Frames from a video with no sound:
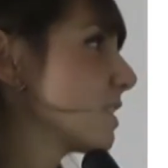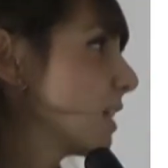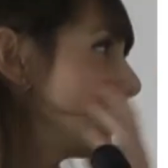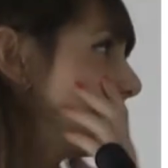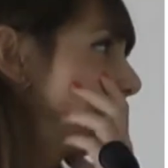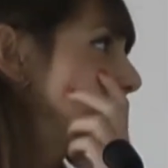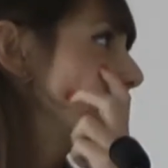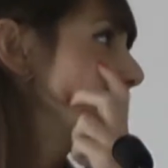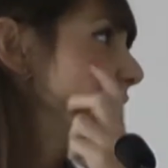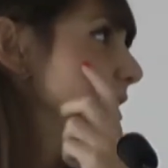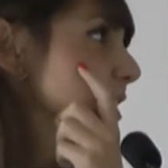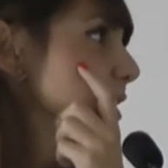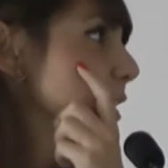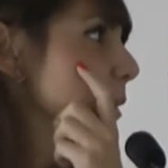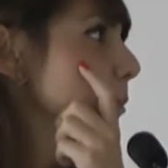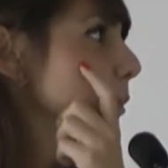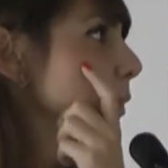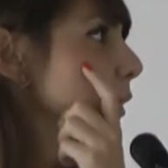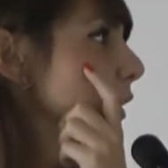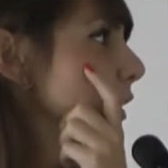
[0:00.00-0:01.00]
is another
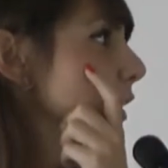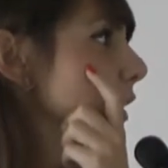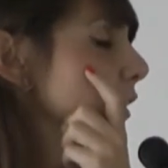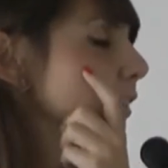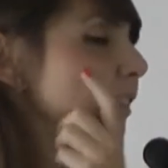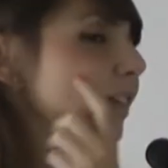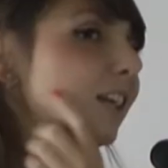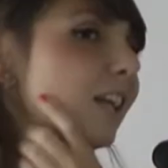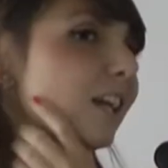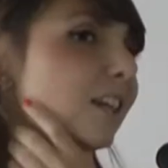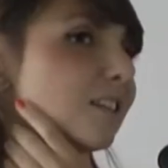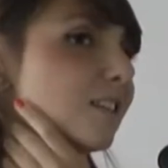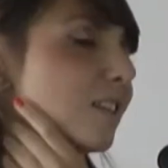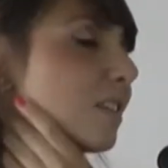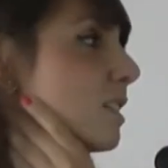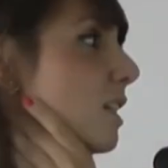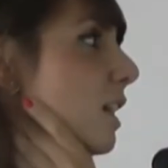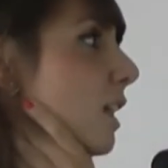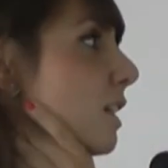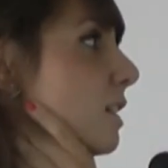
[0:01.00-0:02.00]
example of an
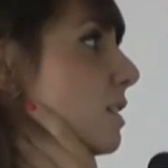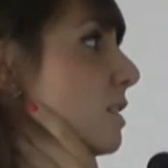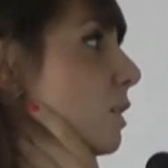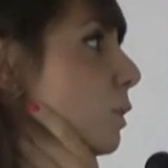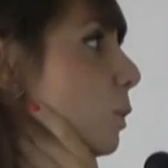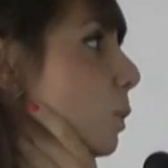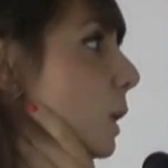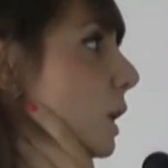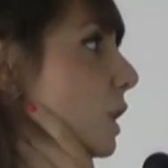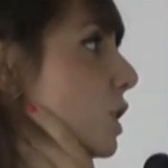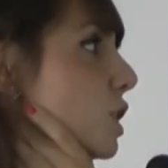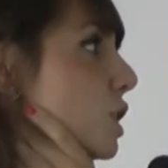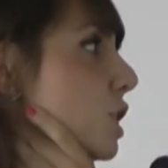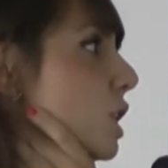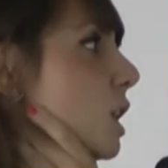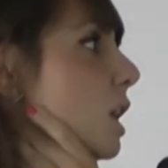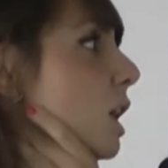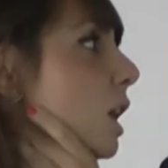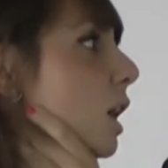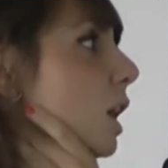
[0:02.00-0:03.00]
exercise in which
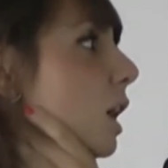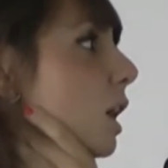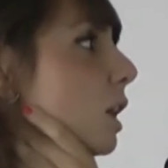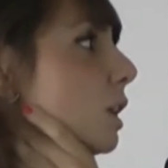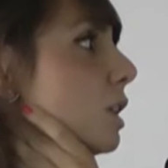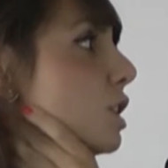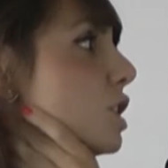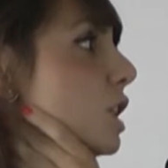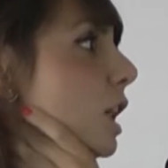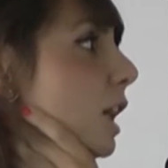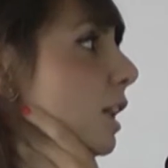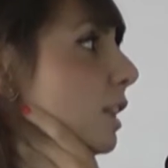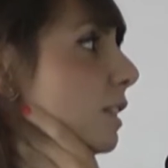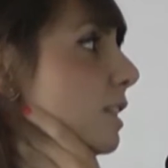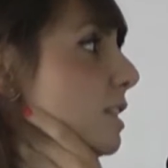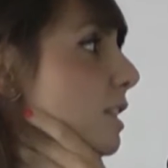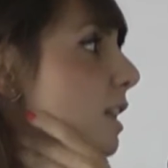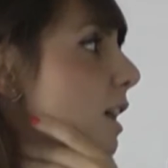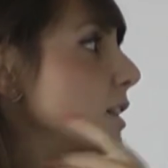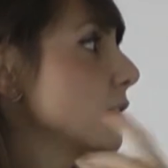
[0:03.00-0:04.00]
the
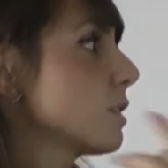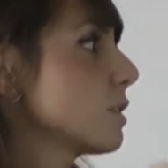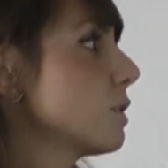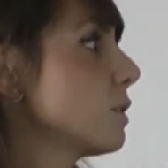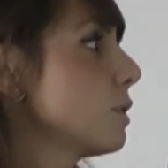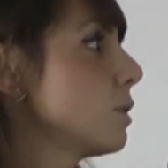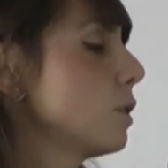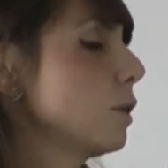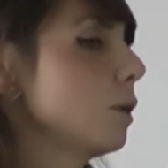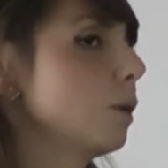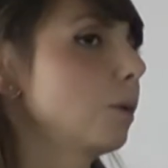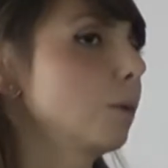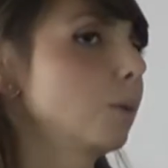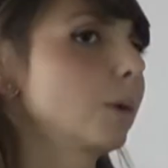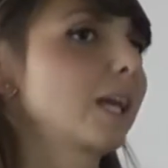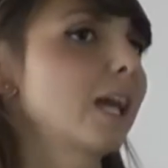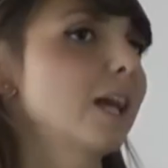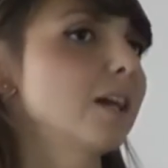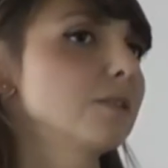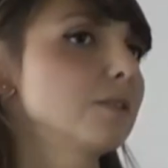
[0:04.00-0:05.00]
child is asked to
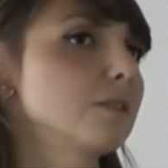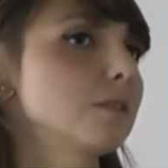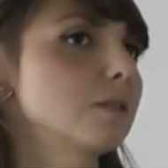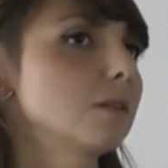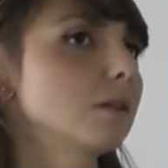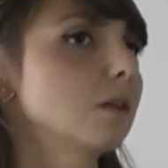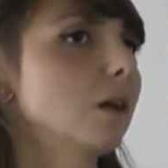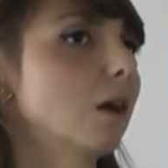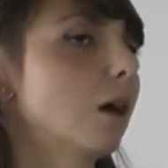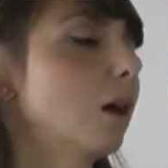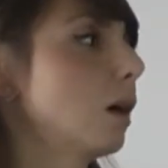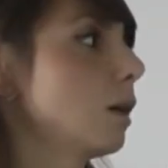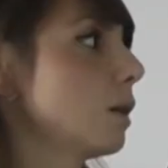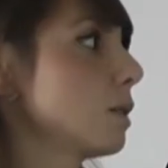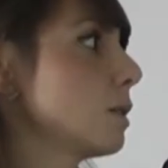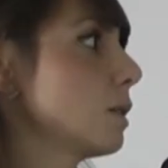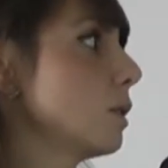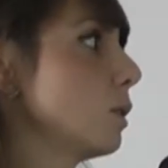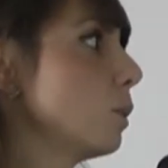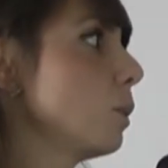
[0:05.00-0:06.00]
guess
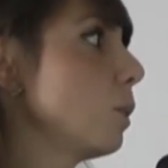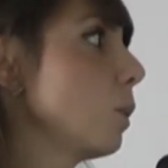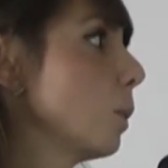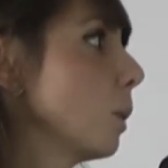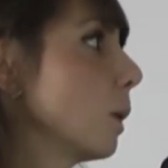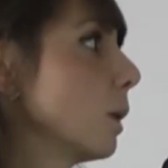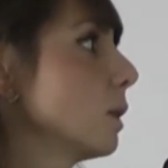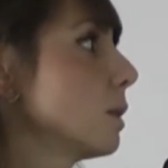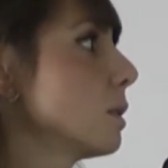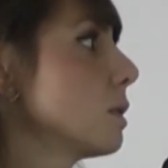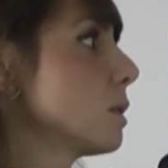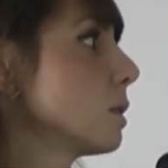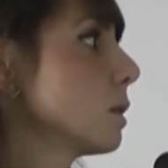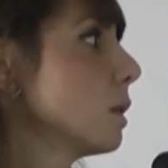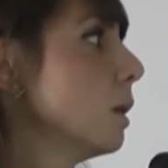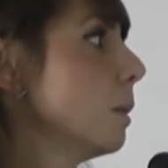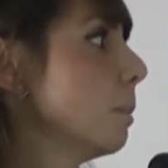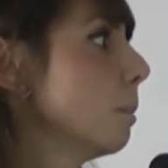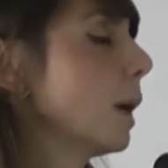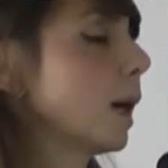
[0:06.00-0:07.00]
pseudo words
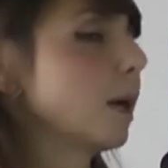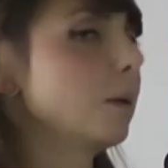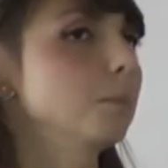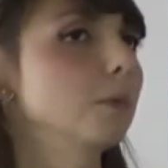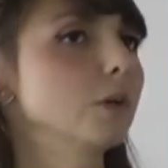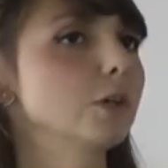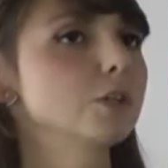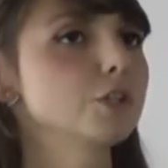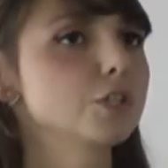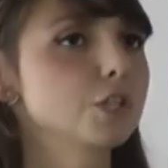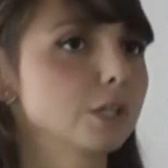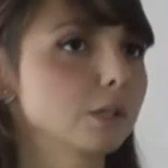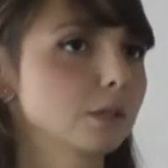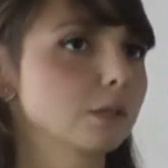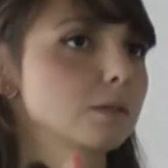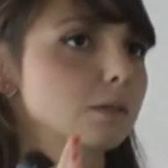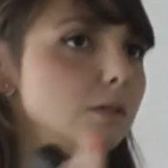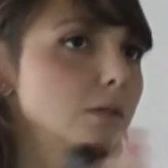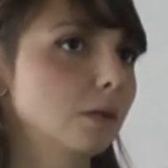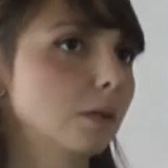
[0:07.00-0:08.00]
by
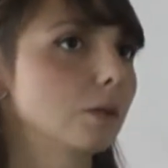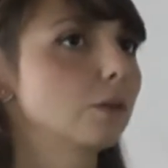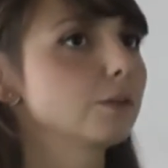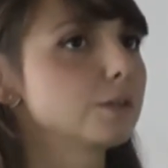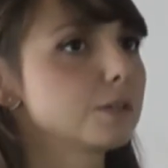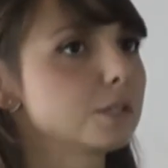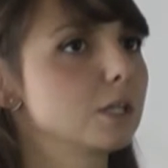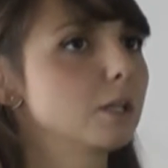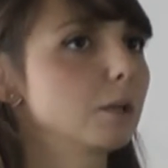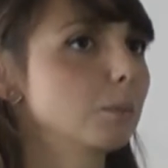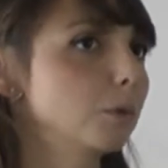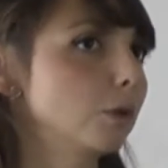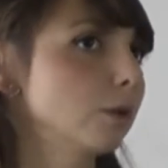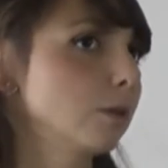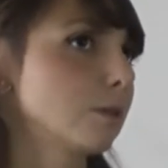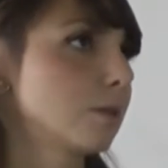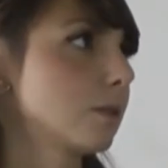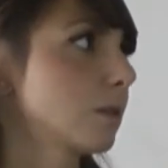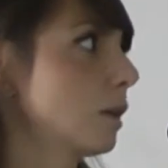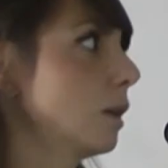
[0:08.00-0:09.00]
merging single
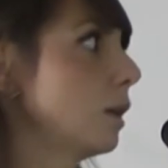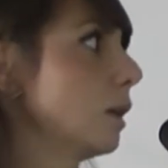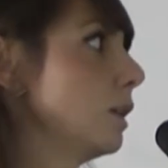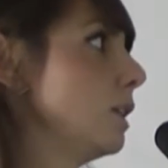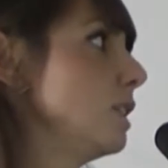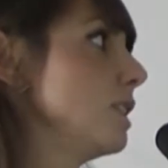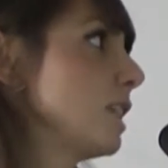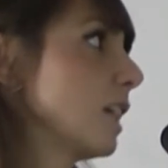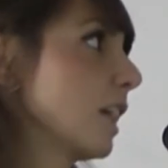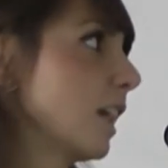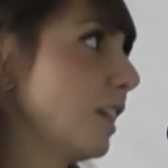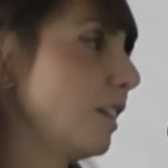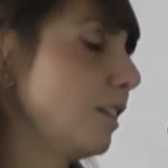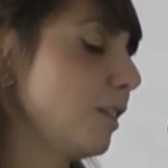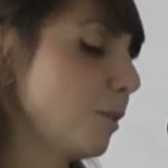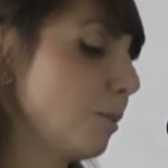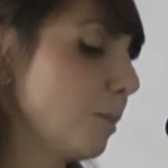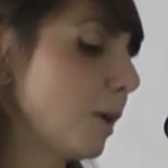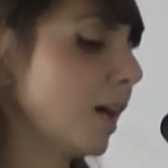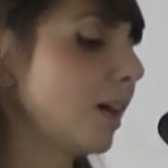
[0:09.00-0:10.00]
syllables
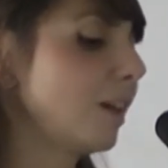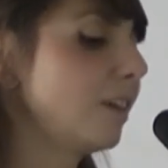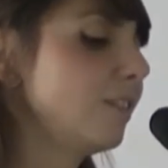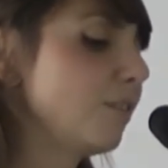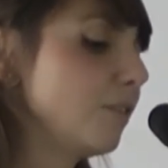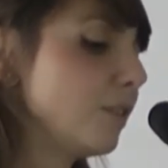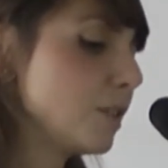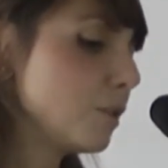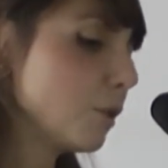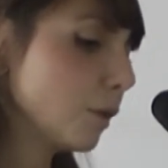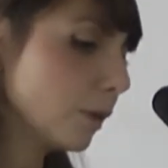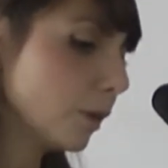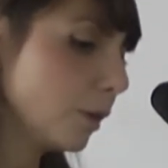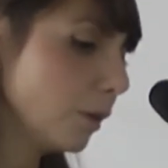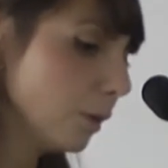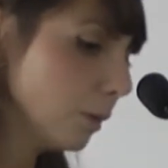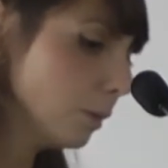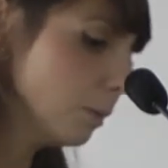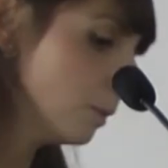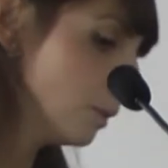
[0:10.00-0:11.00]
indicated by the visual
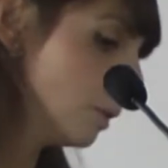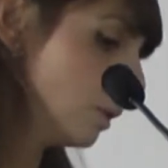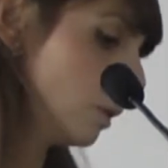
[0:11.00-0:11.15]
cue.